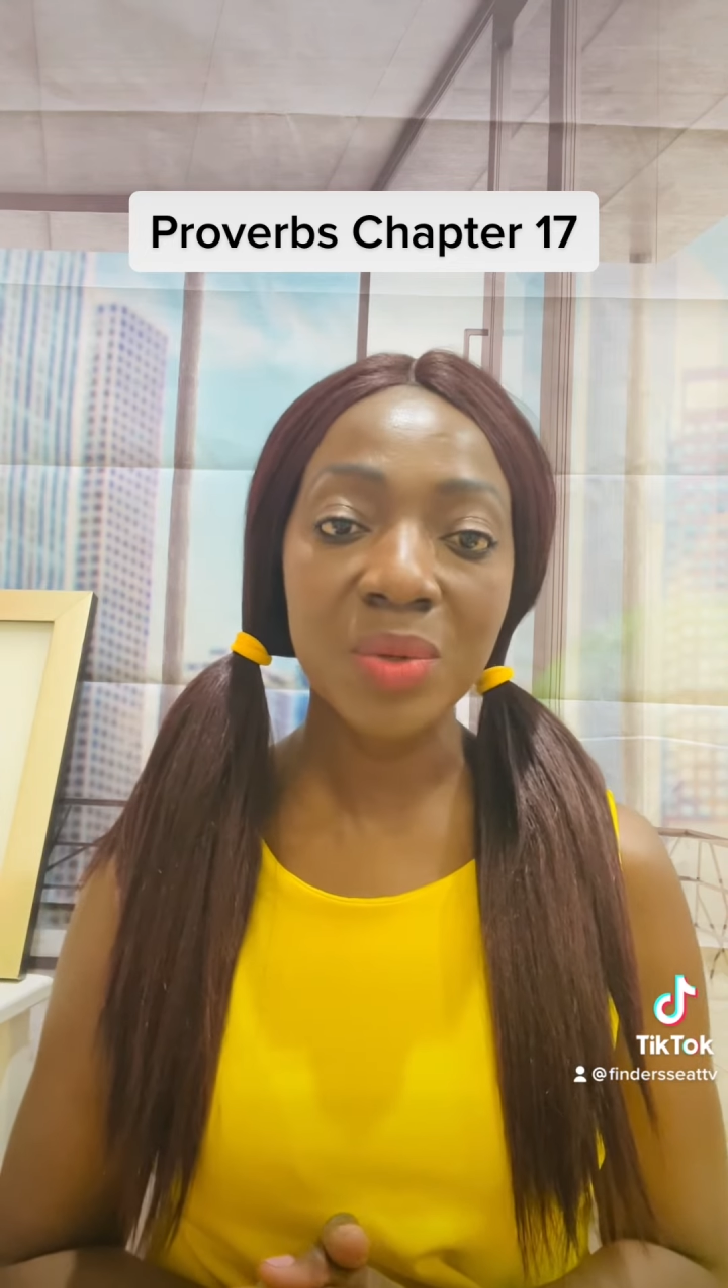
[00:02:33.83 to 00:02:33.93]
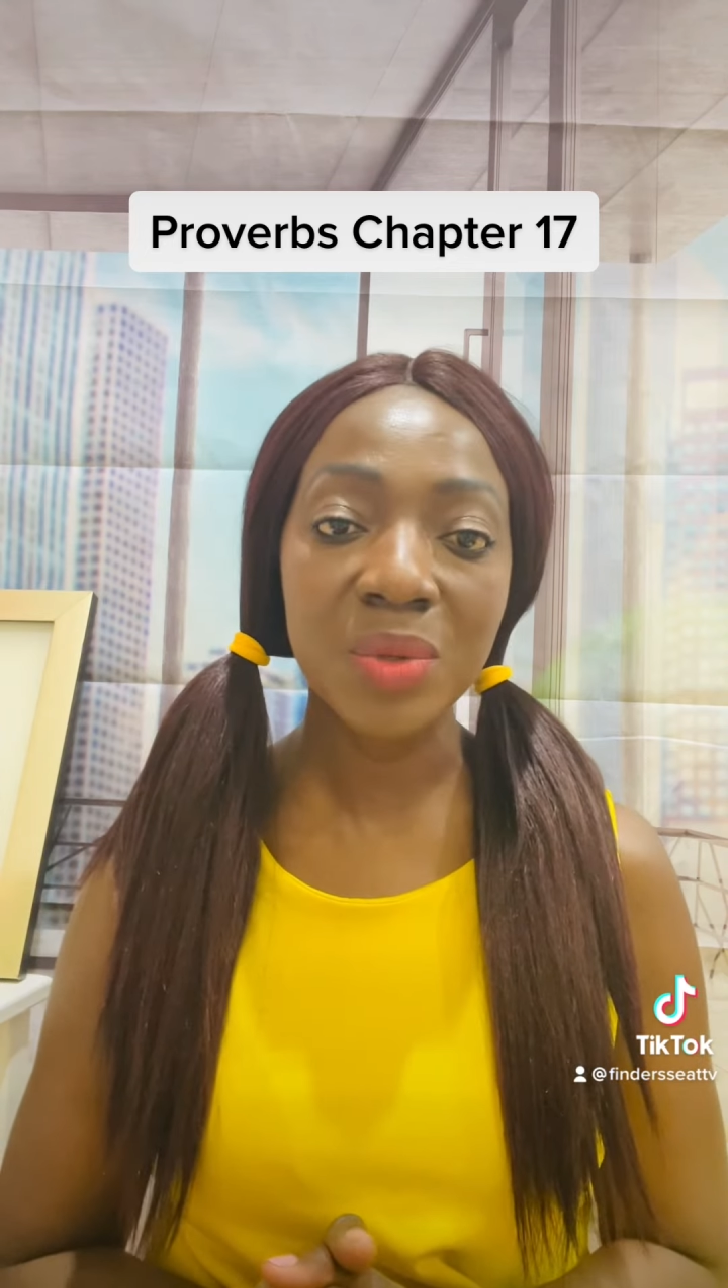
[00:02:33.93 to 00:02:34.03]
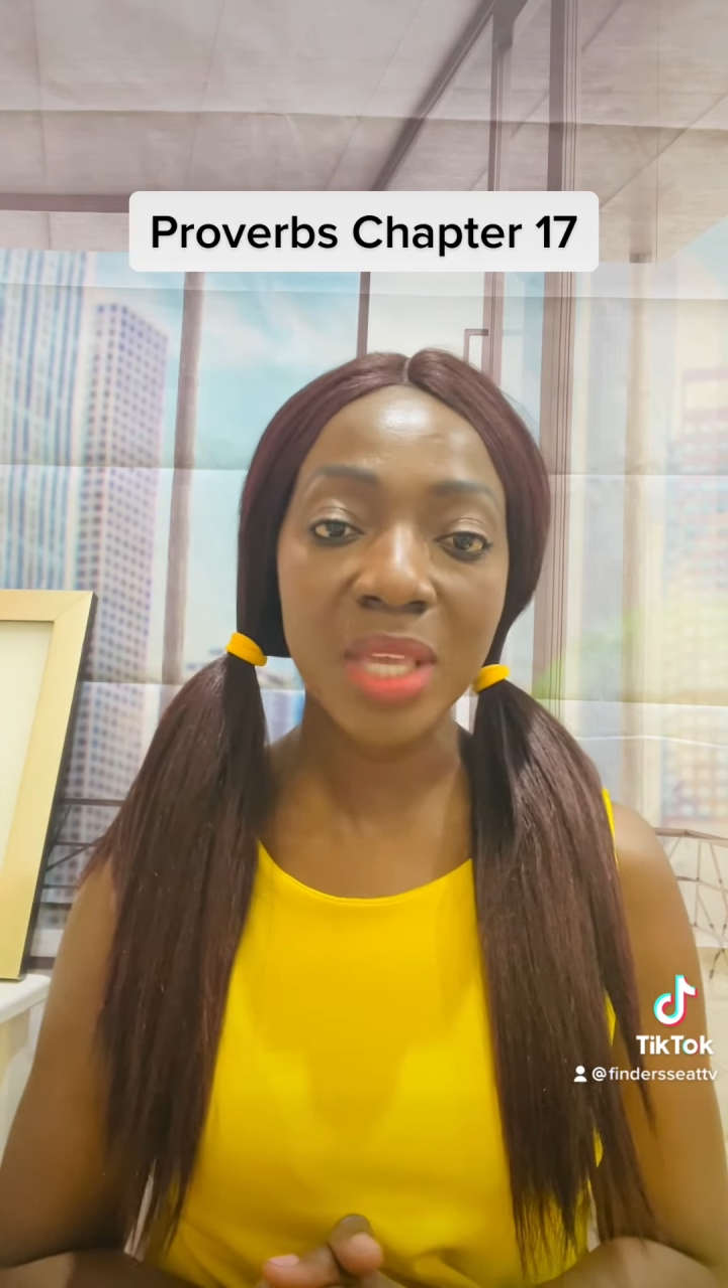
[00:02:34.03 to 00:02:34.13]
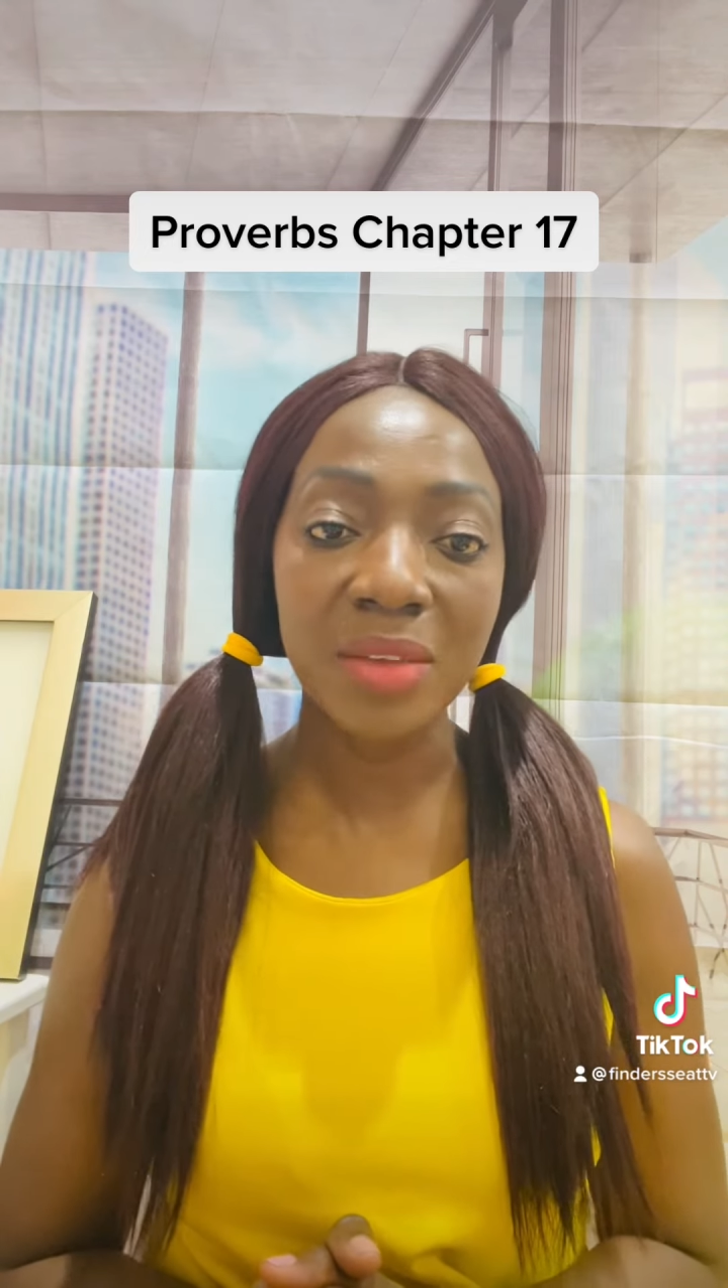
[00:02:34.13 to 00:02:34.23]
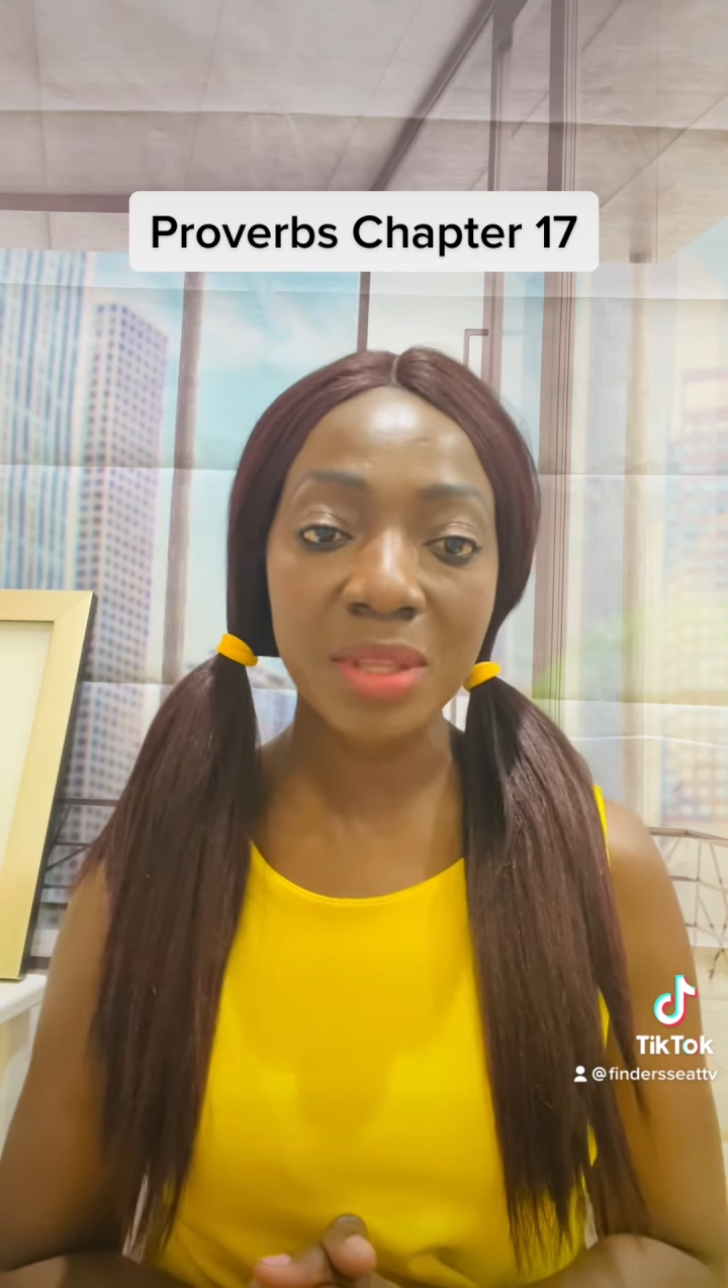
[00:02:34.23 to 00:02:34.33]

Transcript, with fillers: who gave